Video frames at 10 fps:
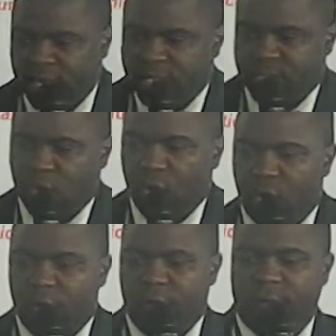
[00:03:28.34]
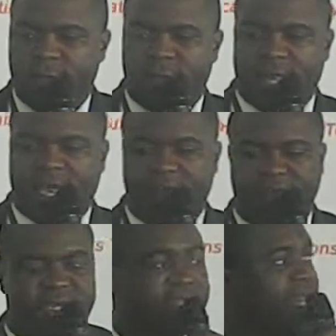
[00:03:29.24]
So, like I've
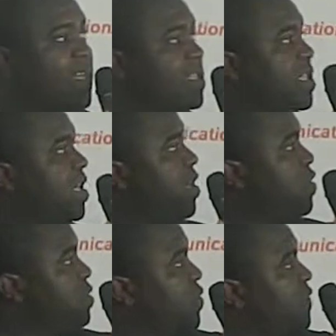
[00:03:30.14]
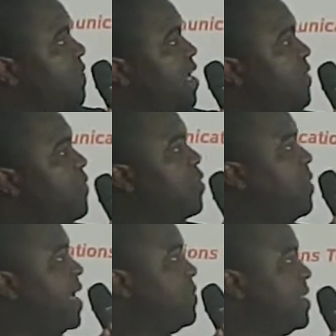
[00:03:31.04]
just said, the use of telephone
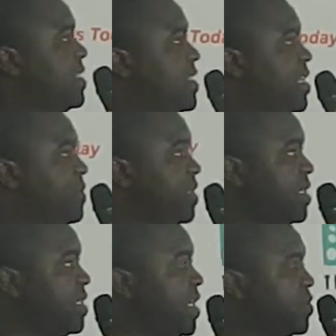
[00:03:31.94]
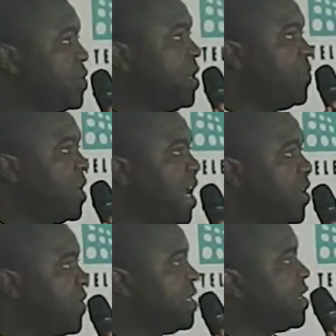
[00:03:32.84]
management systems is just to keep an
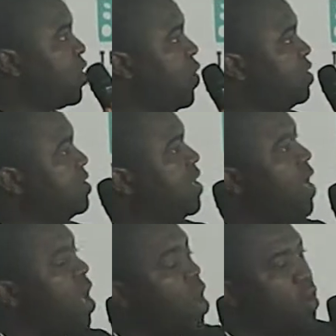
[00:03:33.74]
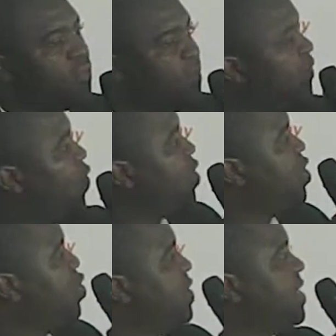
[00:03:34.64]
accurate record of your
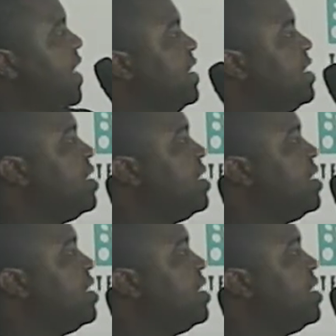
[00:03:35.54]
phone usage.